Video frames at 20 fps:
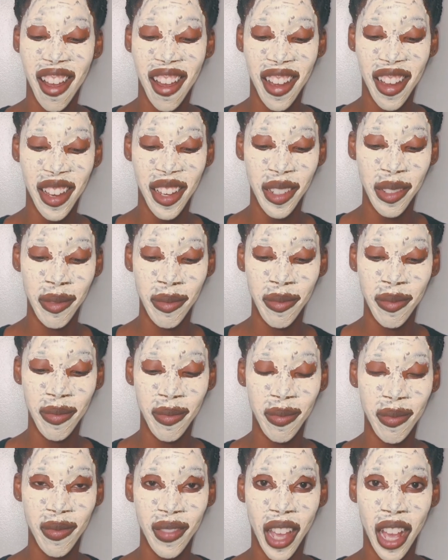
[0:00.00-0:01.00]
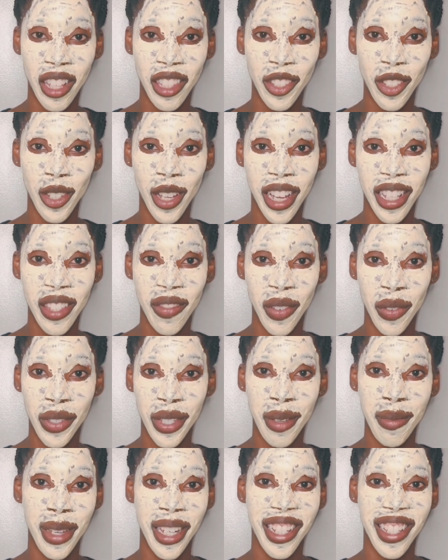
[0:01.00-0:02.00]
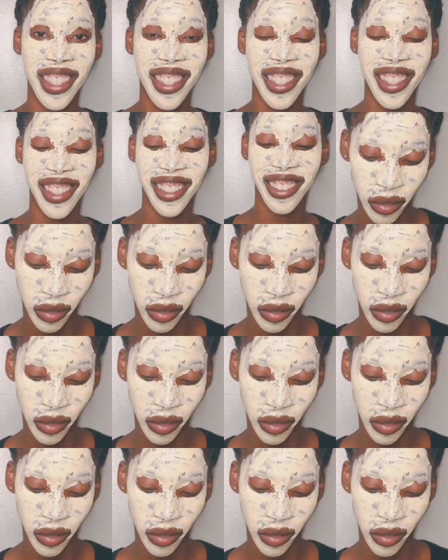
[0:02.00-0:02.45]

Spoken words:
I'll see you guys in 15 minutes.